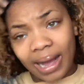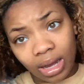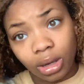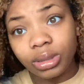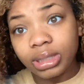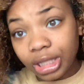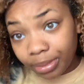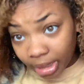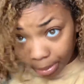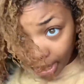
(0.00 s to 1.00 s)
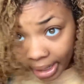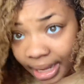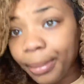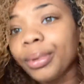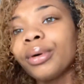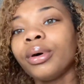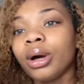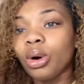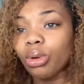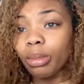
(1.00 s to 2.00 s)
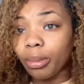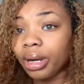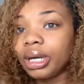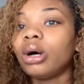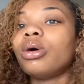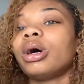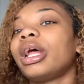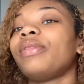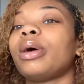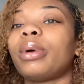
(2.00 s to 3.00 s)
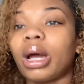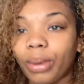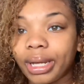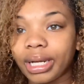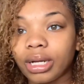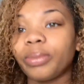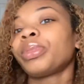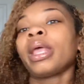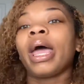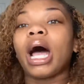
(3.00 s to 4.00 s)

I'll go to sleep in the pineapple with my bonnet on, and then when I wake up,